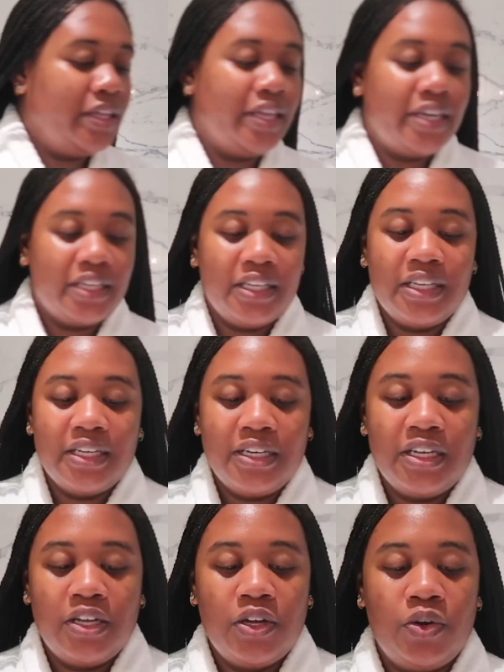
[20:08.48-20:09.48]
And
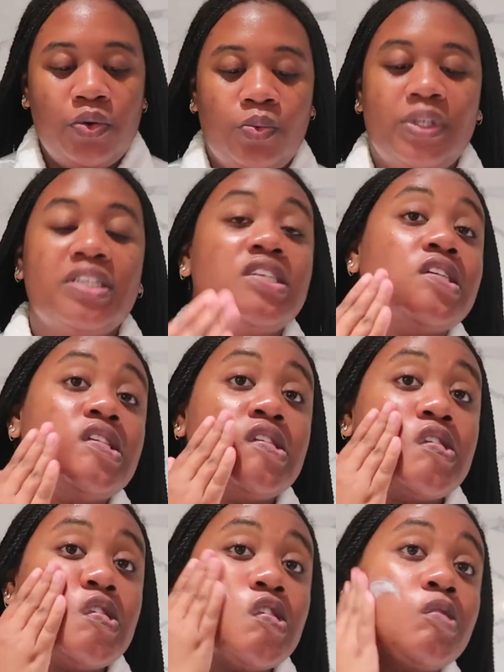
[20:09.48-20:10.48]
again, we
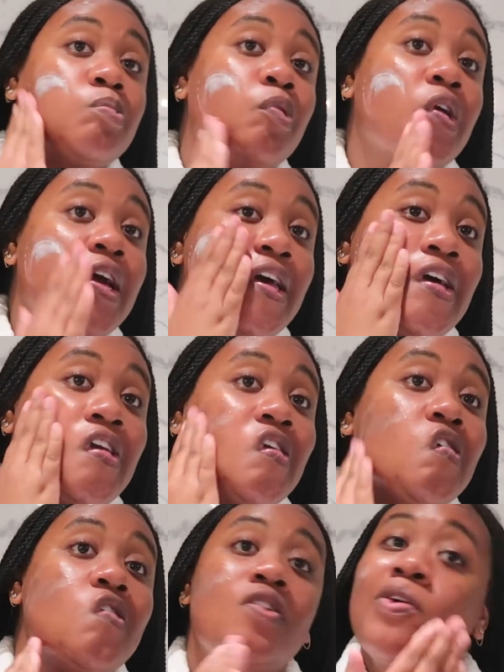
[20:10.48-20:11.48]
just
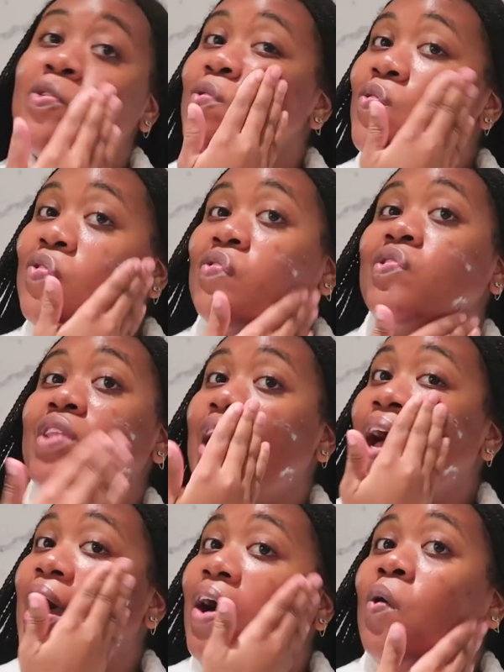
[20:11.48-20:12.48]
spread
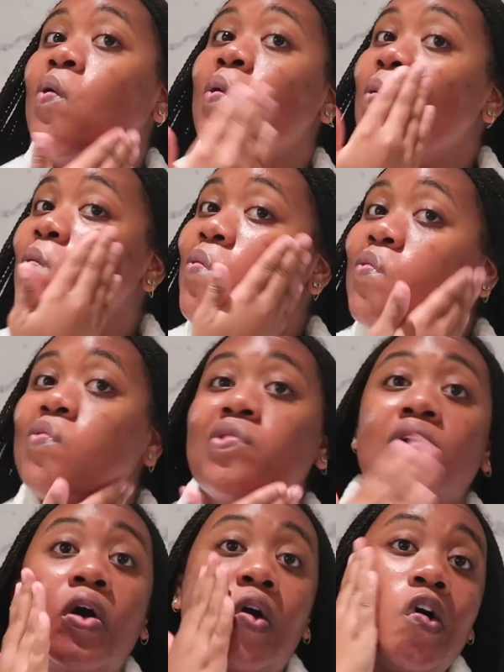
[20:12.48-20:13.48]
that out
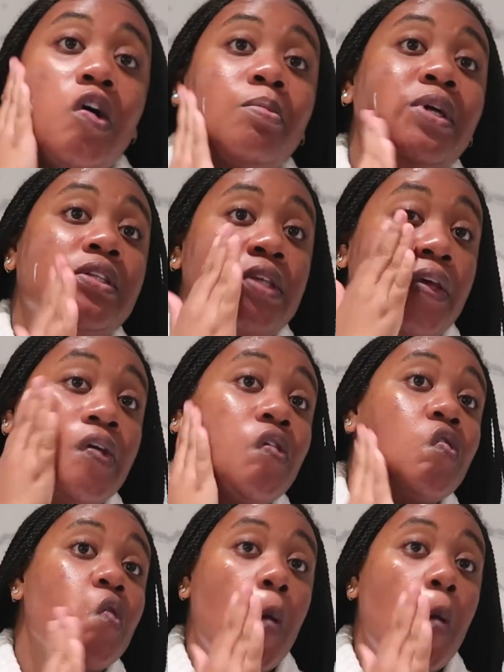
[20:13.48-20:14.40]
on my skin.